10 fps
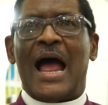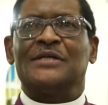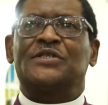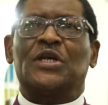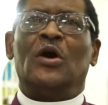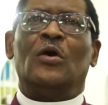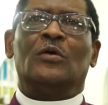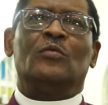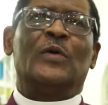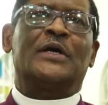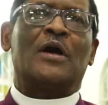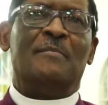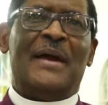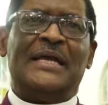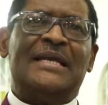And so we
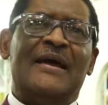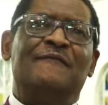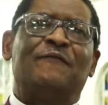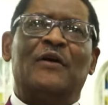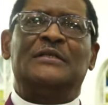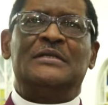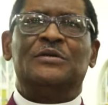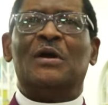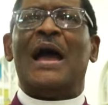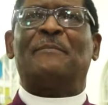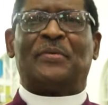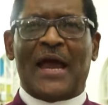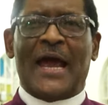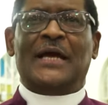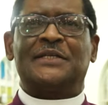commend them for your
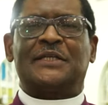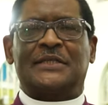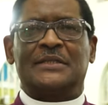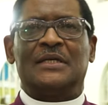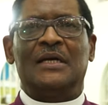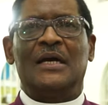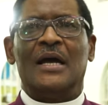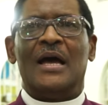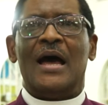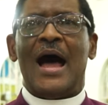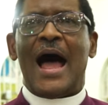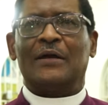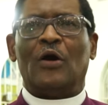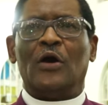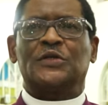prayers
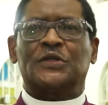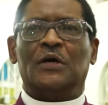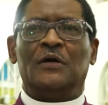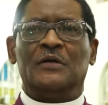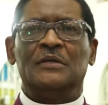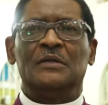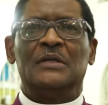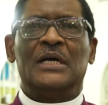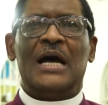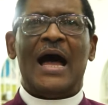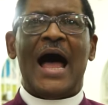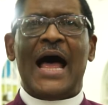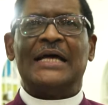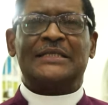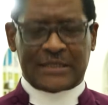and also
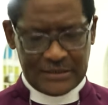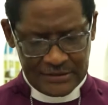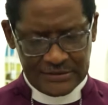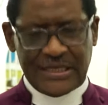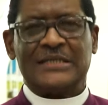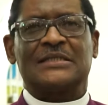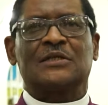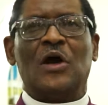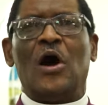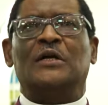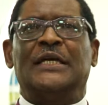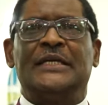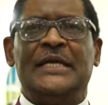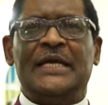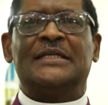ask that God
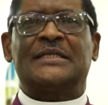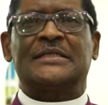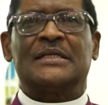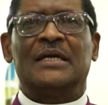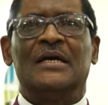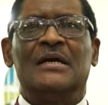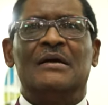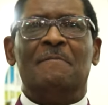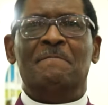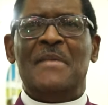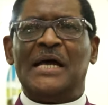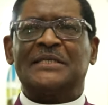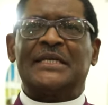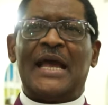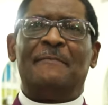in his
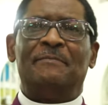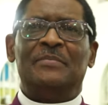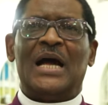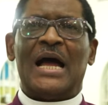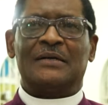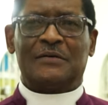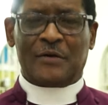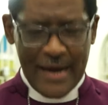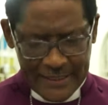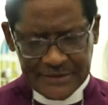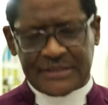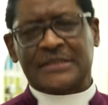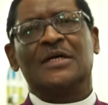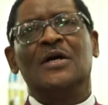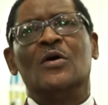mercy and
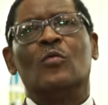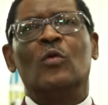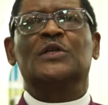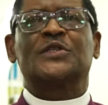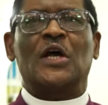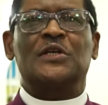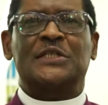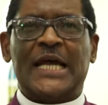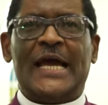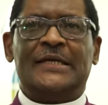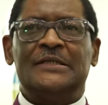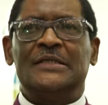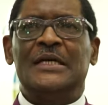grace will sustain